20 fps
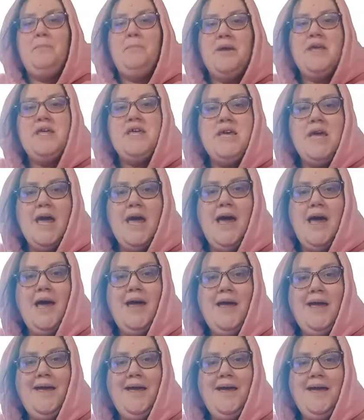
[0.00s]
But yet
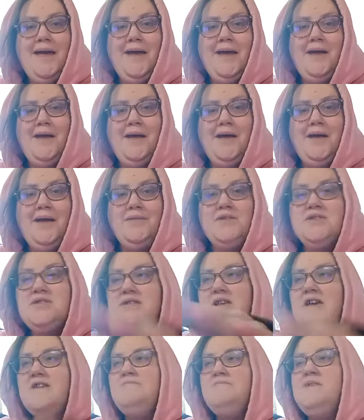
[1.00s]
the
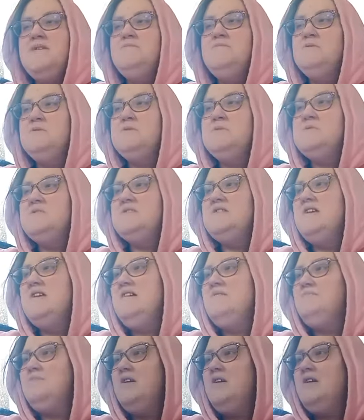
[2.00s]
same people who
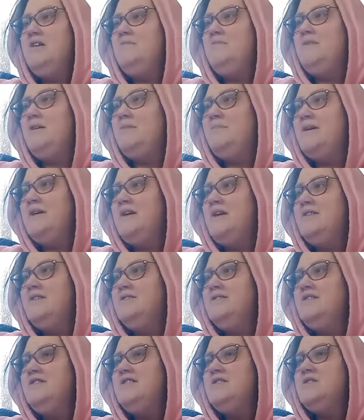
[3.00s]
say I'm lying about my
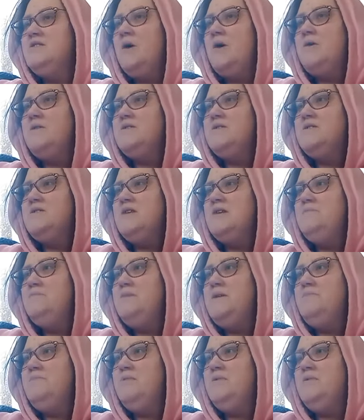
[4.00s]
head things are the same
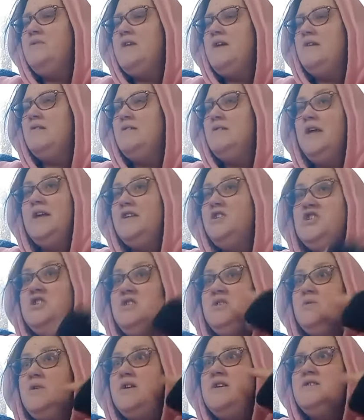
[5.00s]
people that are like,
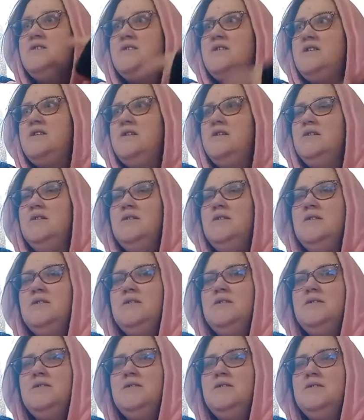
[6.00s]
she's crazy.
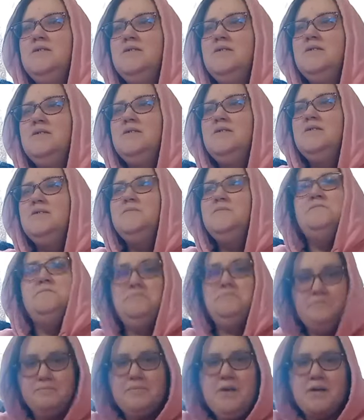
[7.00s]

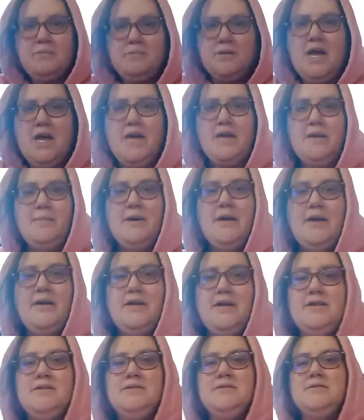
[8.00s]
But I'm lying about
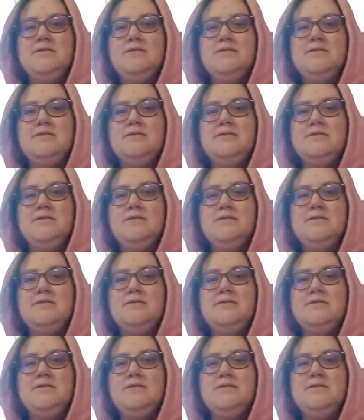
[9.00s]
it.